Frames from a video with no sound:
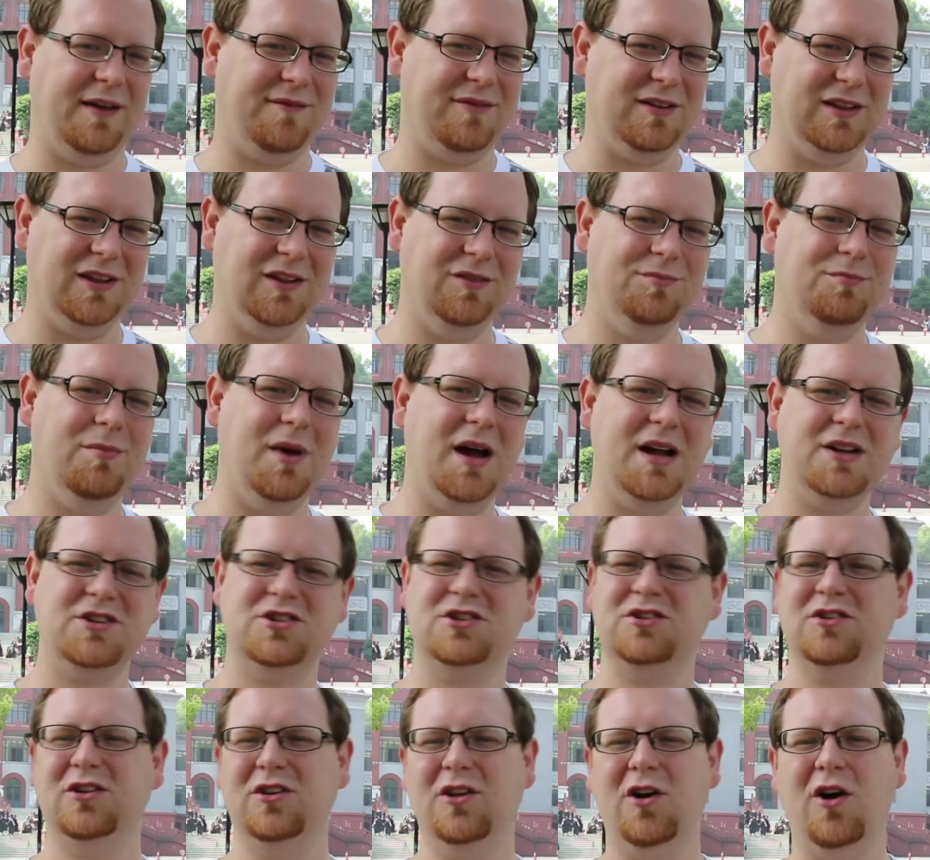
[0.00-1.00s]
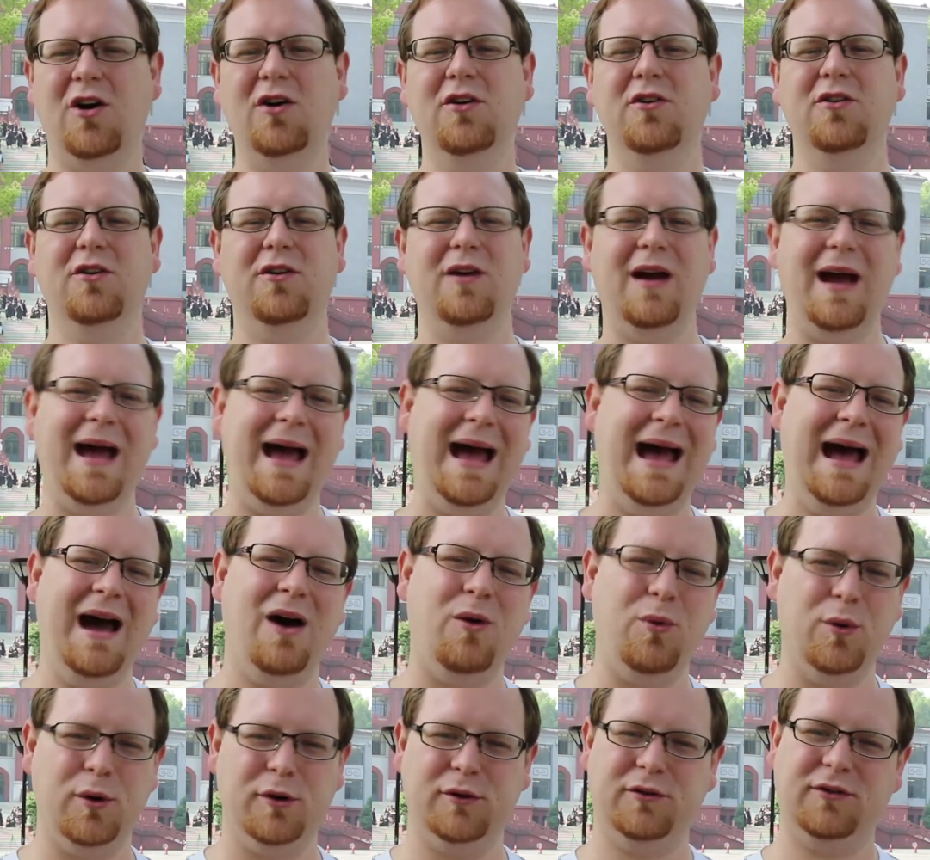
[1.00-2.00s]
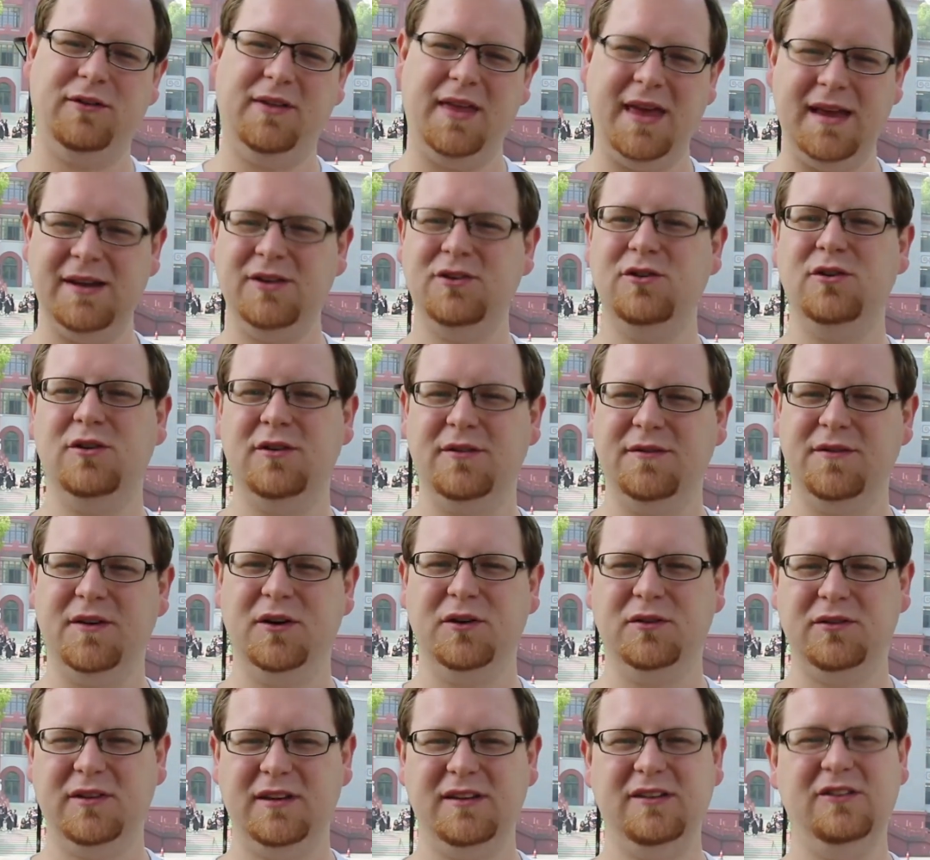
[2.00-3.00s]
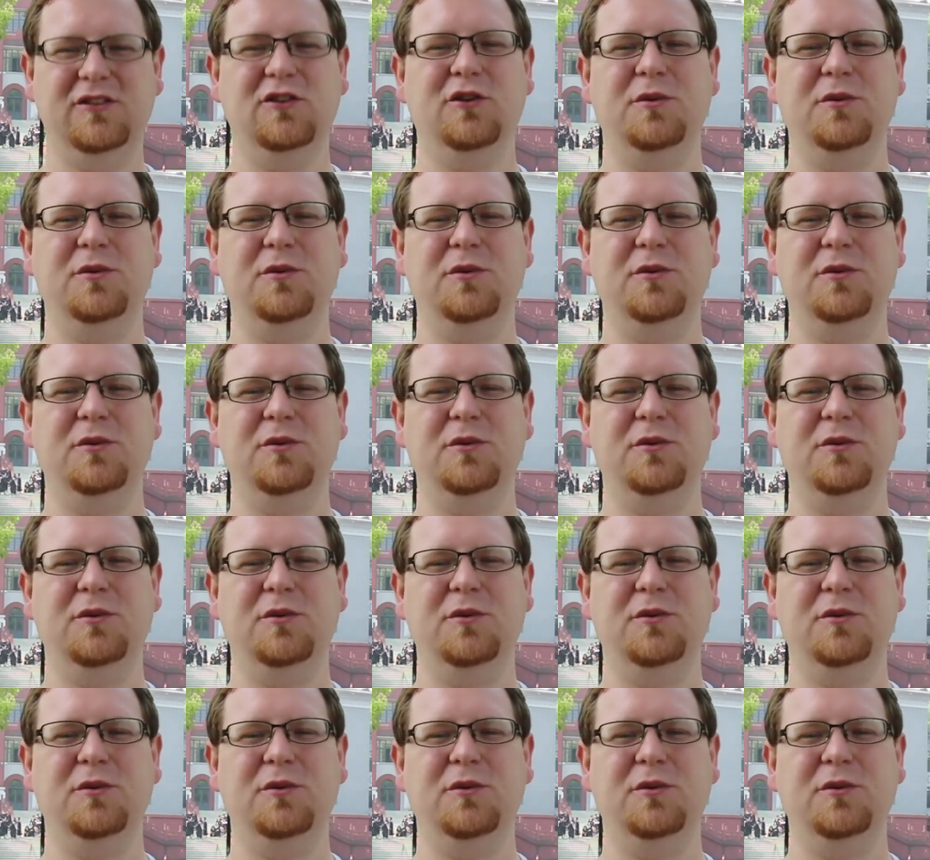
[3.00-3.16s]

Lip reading: have a much longer hours than universities.